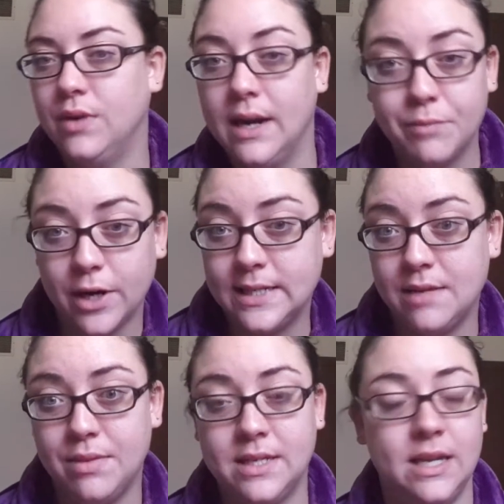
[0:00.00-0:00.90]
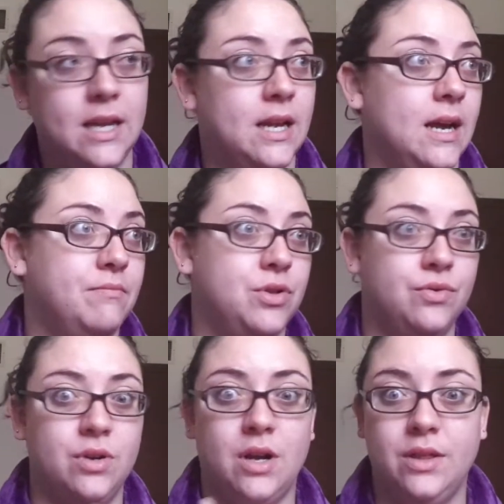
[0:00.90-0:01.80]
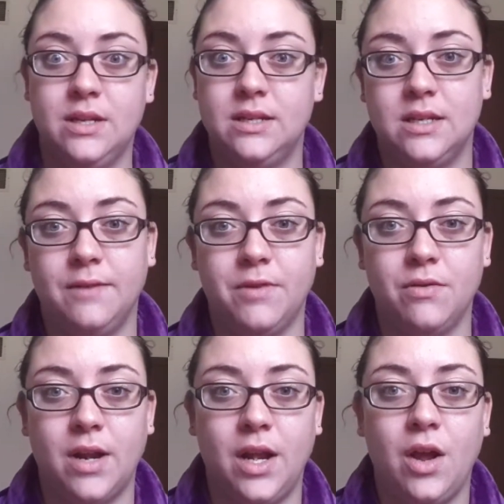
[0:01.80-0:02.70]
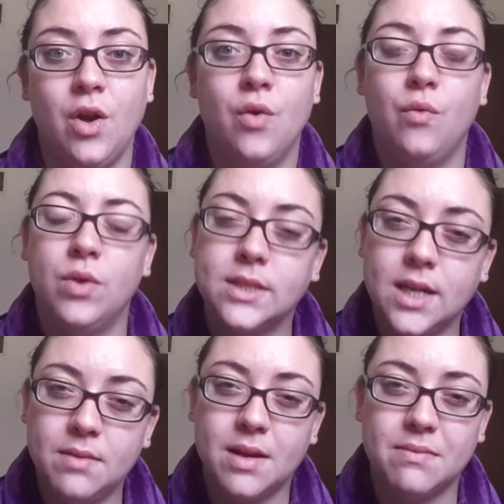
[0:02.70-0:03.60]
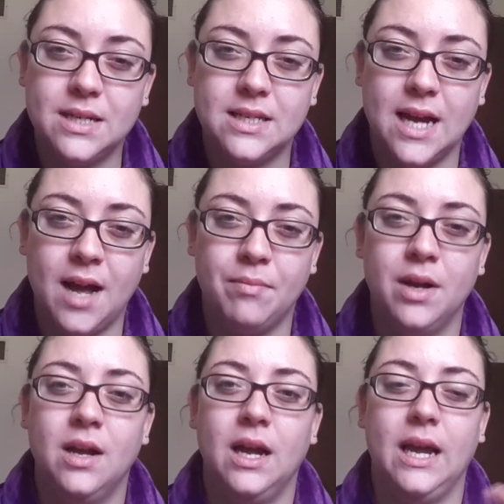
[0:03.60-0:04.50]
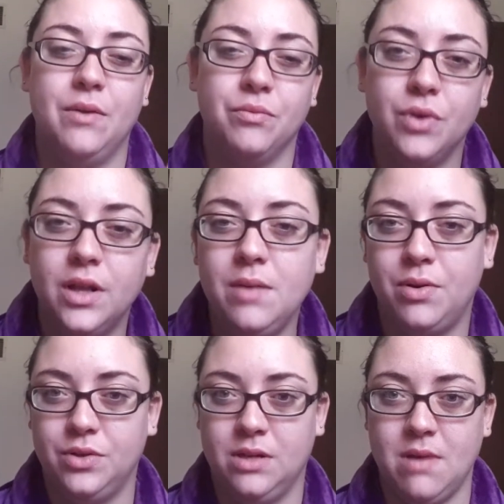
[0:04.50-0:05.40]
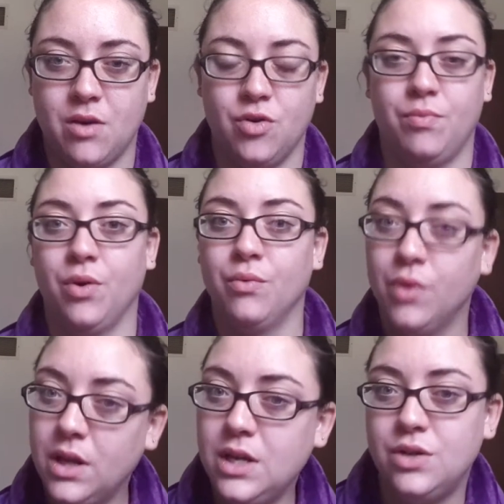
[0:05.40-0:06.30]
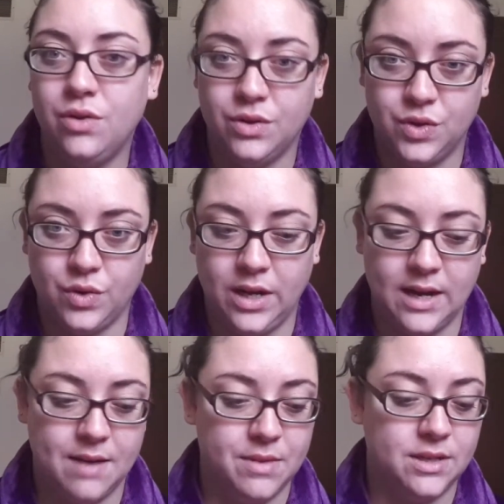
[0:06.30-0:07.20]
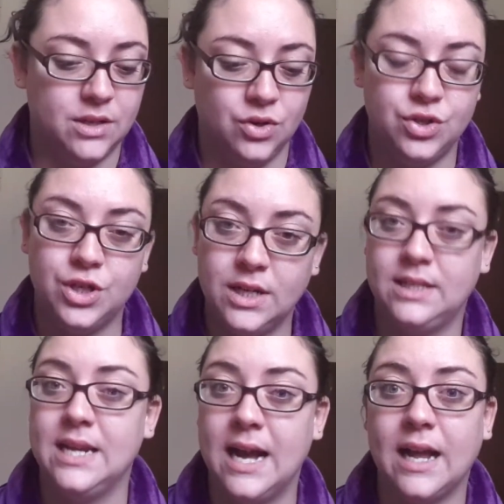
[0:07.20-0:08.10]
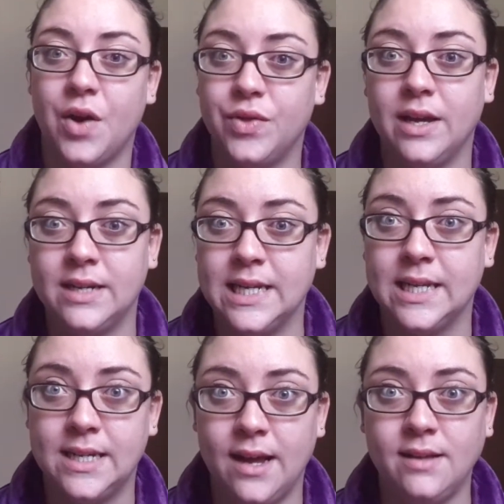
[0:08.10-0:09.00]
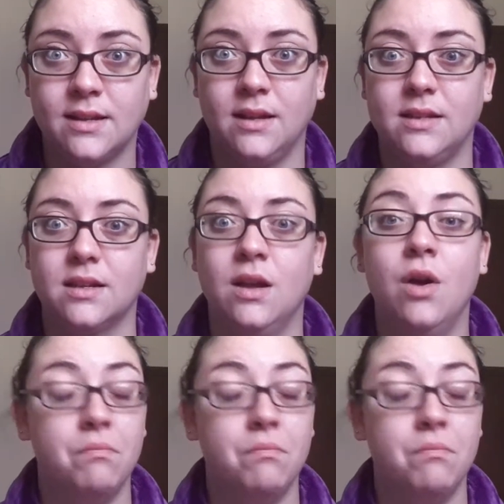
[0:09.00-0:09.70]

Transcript: where I'm crazy busy and I'm doing all this stuff already, what's gonna make me stop and really post in my group, or really do those 20 comments, or just knock out that daily task list?